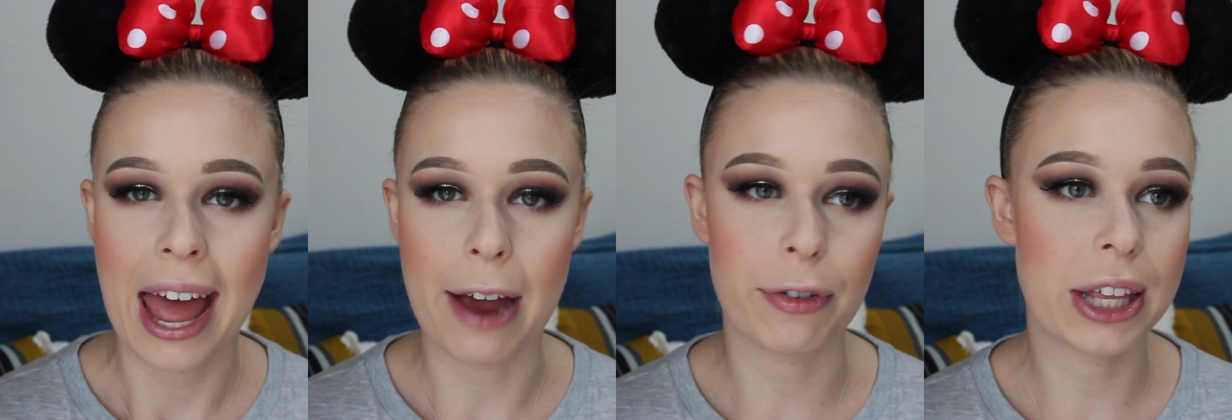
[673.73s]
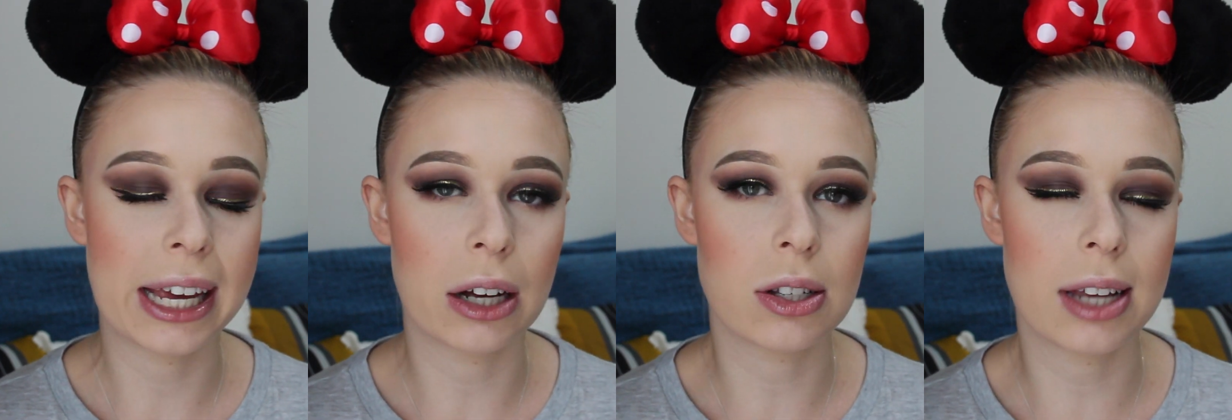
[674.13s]

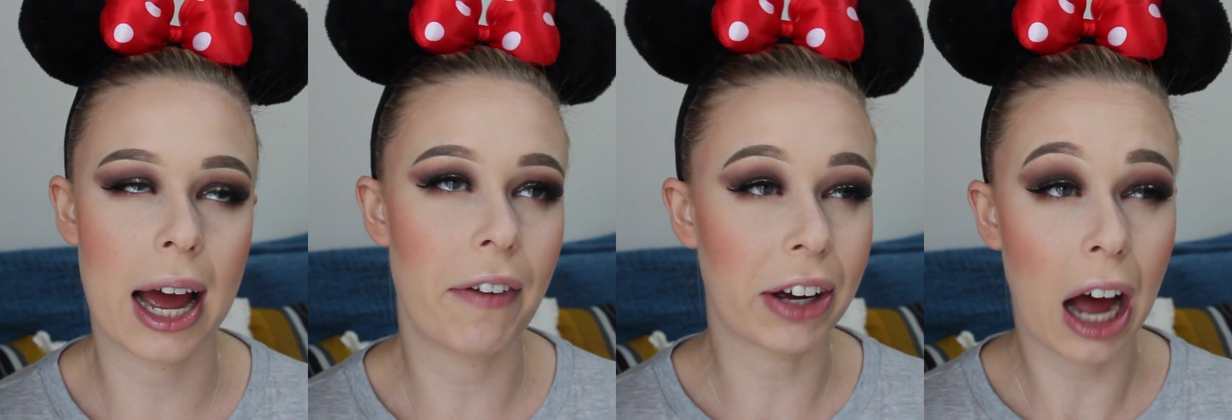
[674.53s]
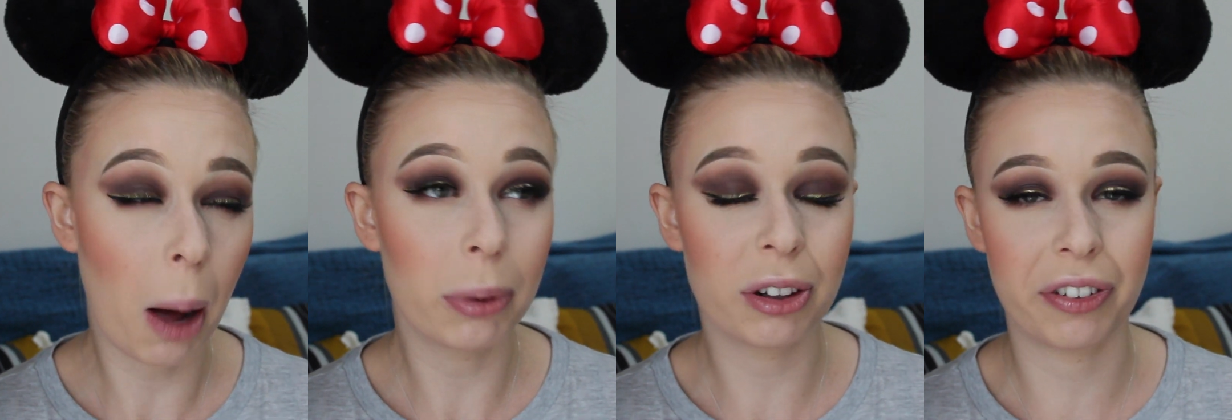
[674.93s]
Everything else, I have a
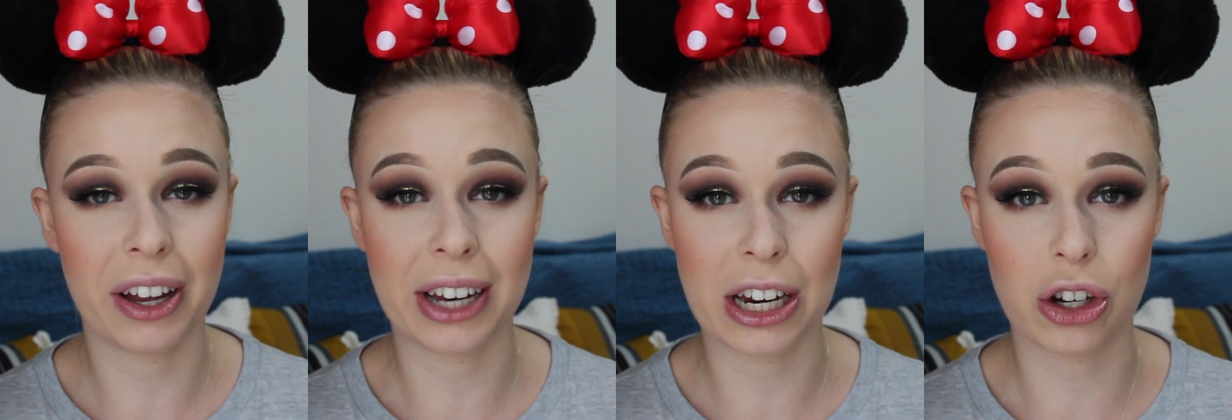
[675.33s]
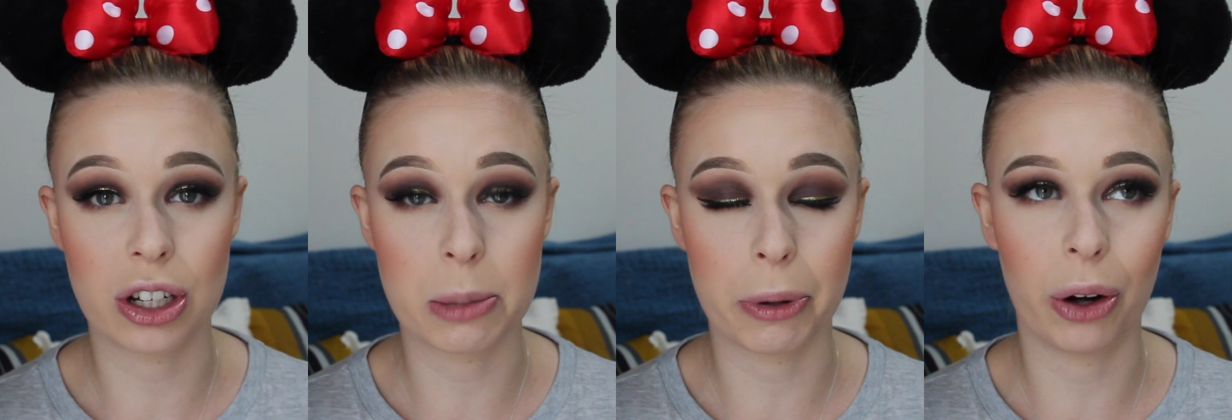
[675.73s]
couple of
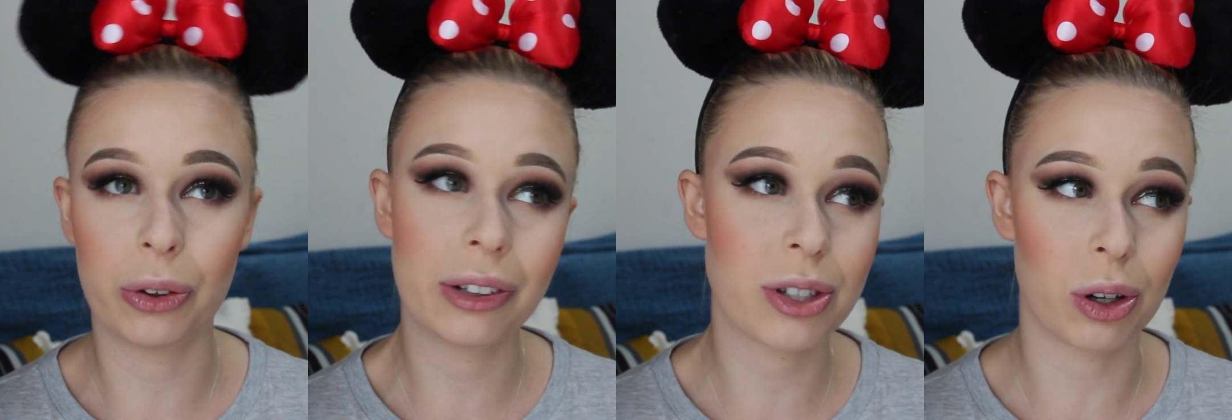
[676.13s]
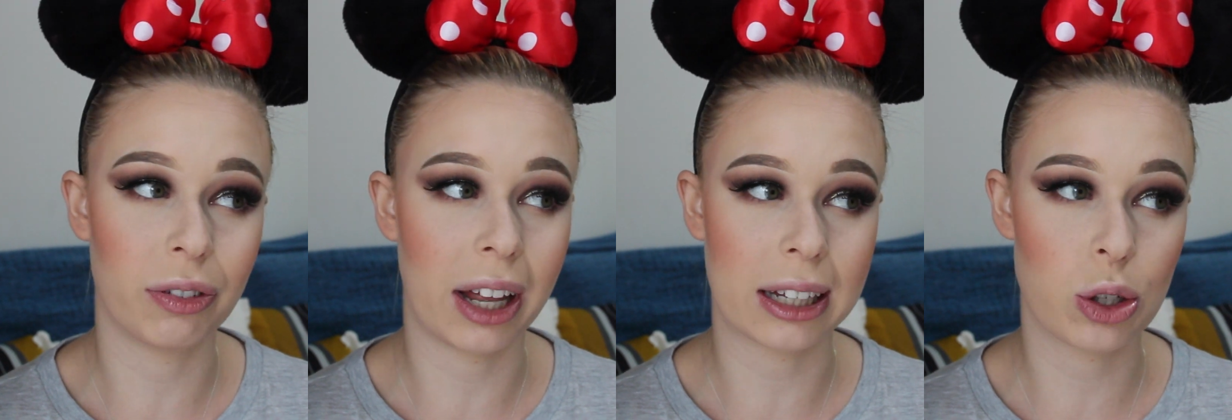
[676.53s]
foundations, but only sort
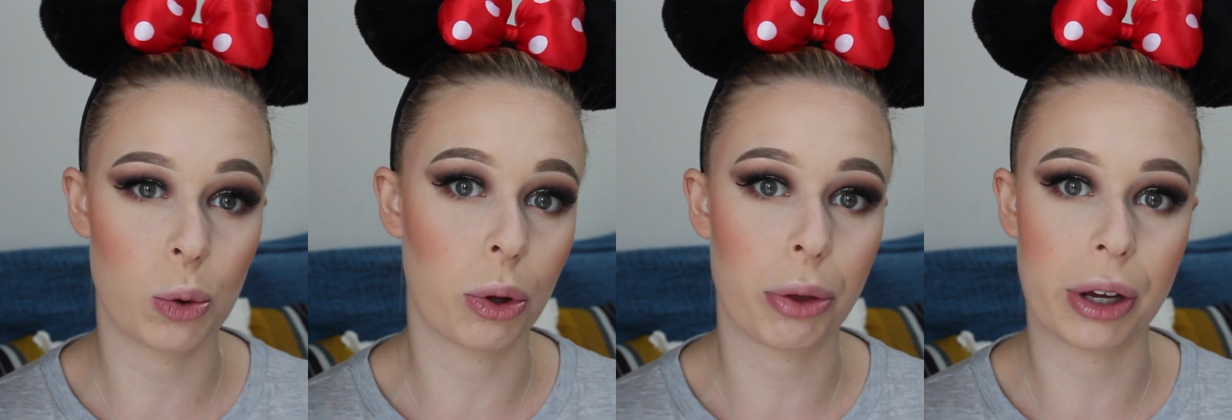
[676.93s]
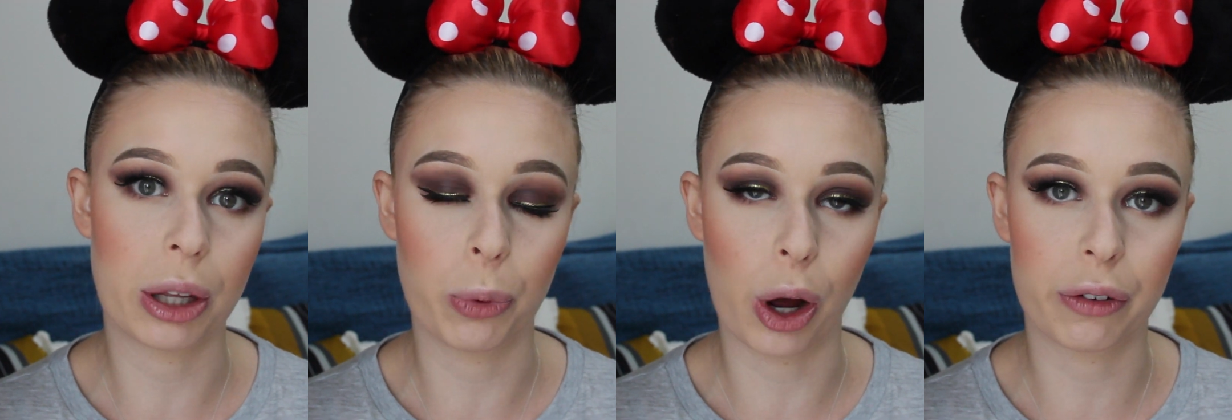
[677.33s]
of like two or three
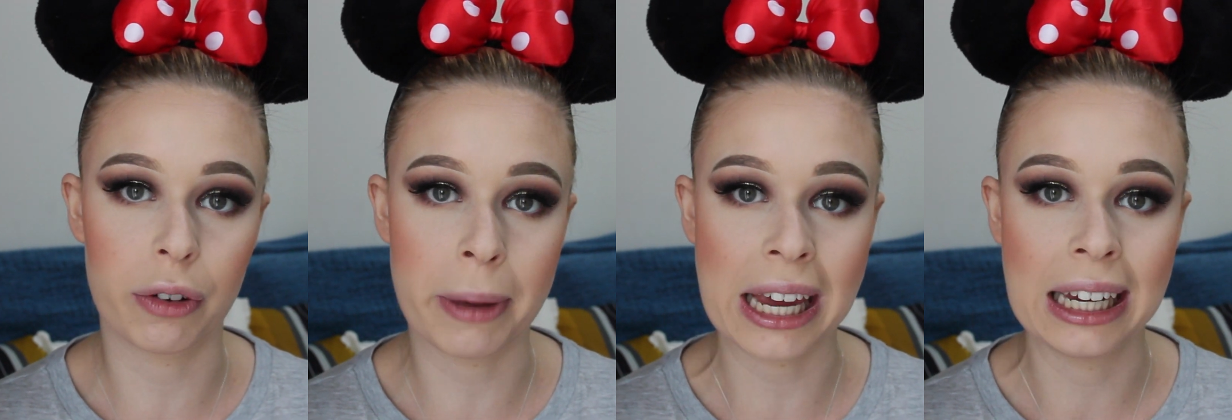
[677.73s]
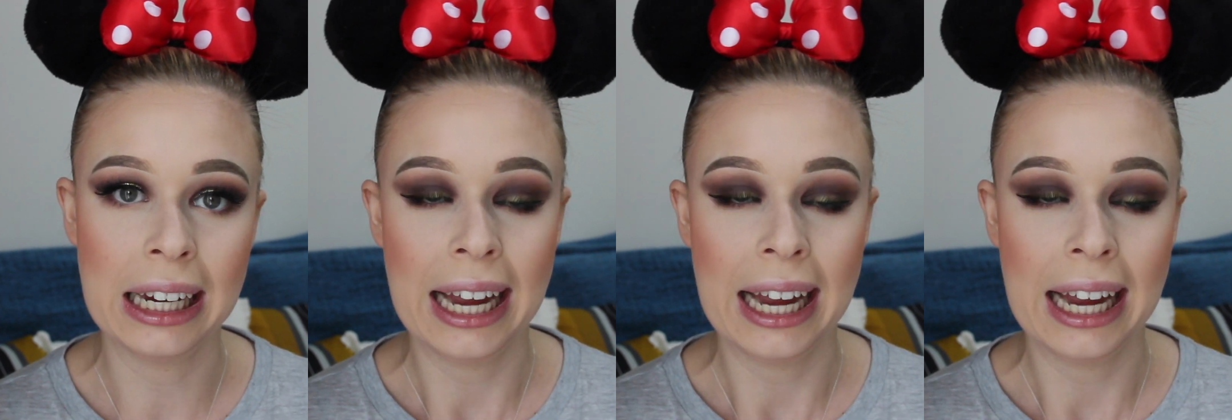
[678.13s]
that work for me.